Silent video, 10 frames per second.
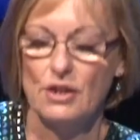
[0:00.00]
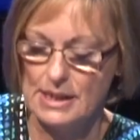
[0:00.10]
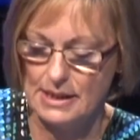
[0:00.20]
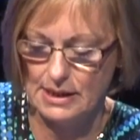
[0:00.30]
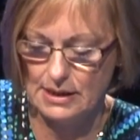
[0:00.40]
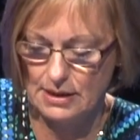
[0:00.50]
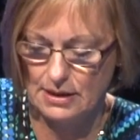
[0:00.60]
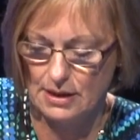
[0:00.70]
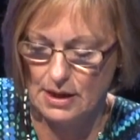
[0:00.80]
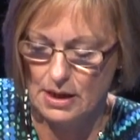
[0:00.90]
I did,
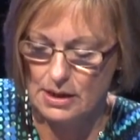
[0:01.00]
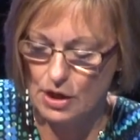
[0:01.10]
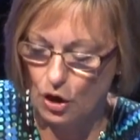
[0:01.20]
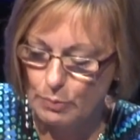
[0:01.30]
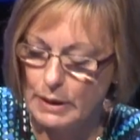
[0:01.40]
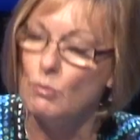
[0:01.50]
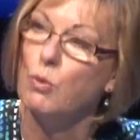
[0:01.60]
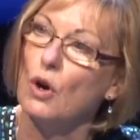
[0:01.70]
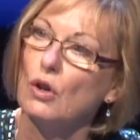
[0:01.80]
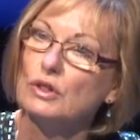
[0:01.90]
told me
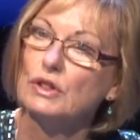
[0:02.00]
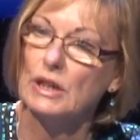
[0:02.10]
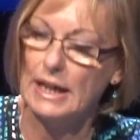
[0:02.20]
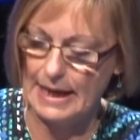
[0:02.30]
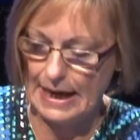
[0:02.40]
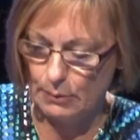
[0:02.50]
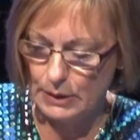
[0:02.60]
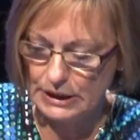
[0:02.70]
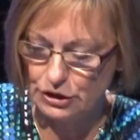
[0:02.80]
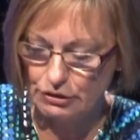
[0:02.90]
what and how
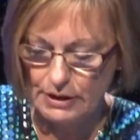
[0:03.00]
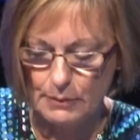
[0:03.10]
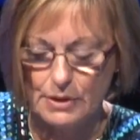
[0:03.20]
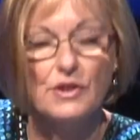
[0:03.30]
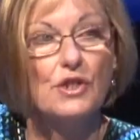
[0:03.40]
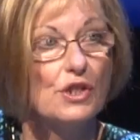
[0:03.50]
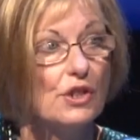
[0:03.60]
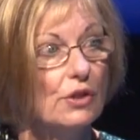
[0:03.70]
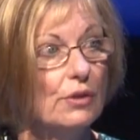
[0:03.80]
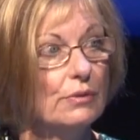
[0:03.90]
many treatments to
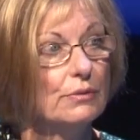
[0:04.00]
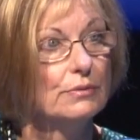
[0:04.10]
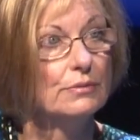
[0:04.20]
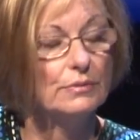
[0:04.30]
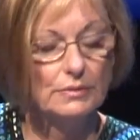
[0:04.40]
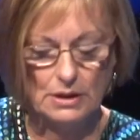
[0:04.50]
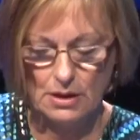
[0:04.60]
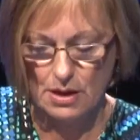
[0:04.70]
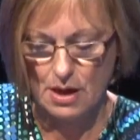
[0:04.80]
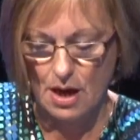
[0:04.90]
do.
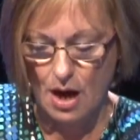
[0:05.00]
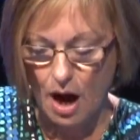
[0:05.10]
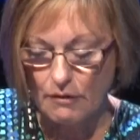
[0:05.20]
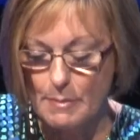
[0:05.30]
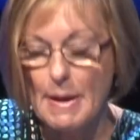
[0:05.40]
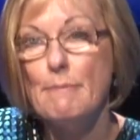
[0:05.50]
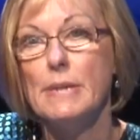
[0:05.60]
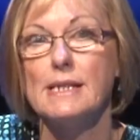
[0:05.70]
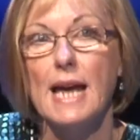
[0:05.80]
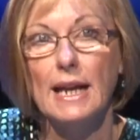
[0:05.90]
I
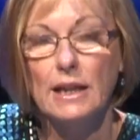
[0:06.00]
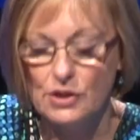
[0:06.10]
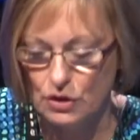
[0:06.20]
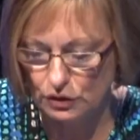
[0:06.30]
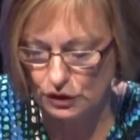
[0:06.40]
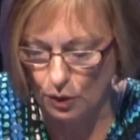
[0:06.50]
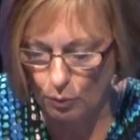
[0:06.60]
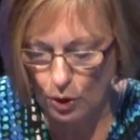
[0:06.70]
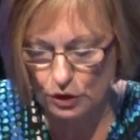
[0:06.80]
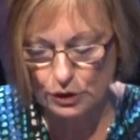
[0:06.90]
remember telling a doctor
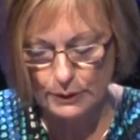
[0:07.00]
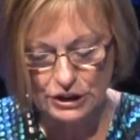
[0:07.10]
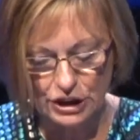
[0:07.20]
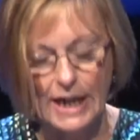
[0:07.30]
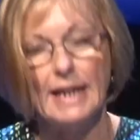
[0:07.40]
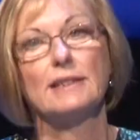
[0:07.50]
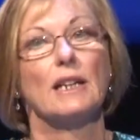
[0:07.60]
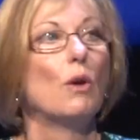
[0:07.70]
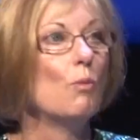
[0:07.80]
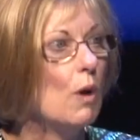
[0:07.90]
what to inject
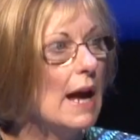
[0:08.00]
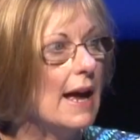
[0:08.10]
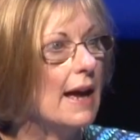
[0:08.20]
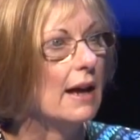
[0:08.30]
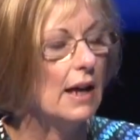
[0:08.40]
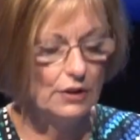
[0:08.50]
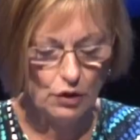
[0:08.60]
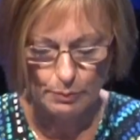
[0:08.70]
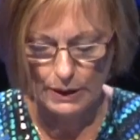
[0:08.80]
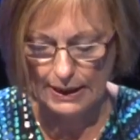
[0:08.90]
and where and
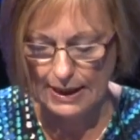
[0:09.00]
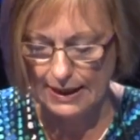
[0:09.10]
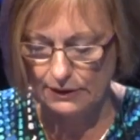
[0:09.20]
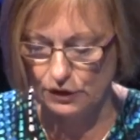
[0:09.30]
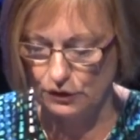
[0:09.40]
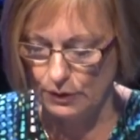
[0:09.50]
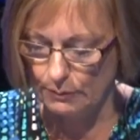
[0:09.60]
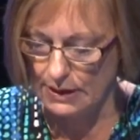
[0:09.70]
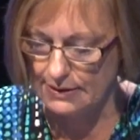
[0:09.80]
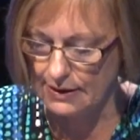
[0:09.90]
not being allowed to do it
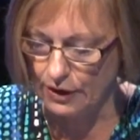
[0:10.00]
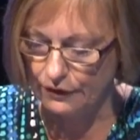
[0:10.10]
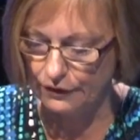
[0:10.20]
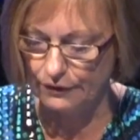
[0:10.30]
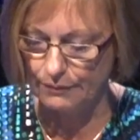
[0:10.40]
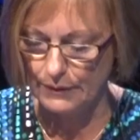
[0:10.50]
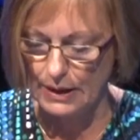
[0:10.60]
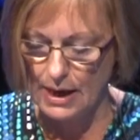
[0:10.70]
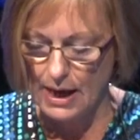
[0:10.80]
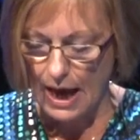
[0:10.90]
myself.
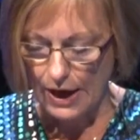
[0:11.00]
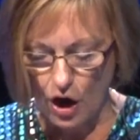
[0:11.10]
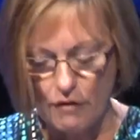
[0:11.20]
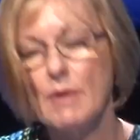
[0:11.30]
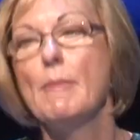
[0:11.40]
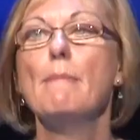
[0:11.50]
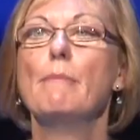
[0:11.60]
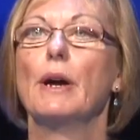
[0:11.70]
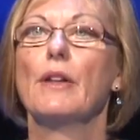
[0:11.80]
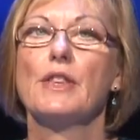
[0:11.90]
And I
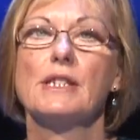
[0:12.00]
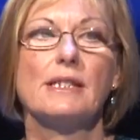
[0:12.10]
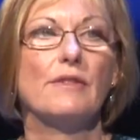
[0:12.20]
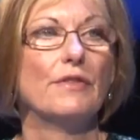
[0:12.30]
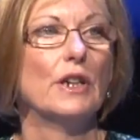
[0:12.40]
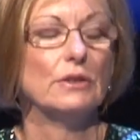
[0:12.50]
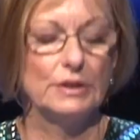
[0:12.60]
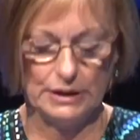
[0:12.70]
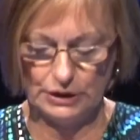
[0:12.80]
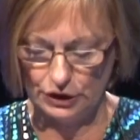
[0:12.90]
remember the
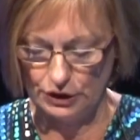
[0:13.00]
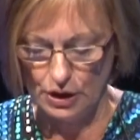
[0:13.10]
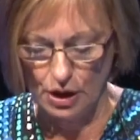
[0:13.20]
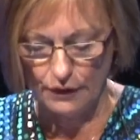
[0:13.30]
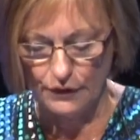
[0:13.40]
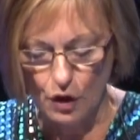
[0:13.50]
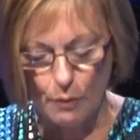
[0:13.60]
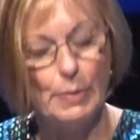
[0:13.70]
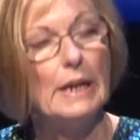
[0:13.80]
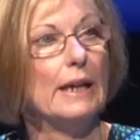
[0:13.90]
disadvantage of
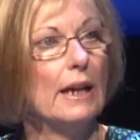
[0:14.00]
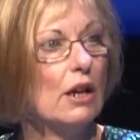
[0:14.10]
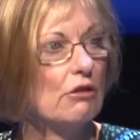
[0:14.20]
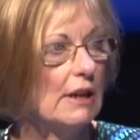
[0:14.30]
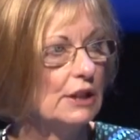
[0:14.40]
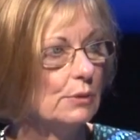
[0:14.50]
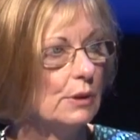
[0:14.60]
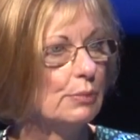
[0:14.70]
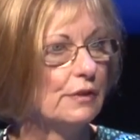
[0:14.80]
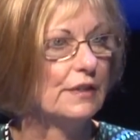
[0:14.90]
not being a
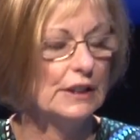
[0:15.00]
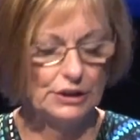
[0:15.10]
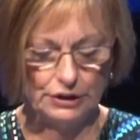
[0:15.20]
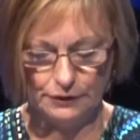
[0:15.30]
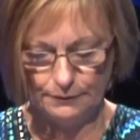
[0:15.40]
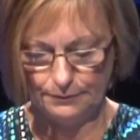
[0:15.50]
graduate profession.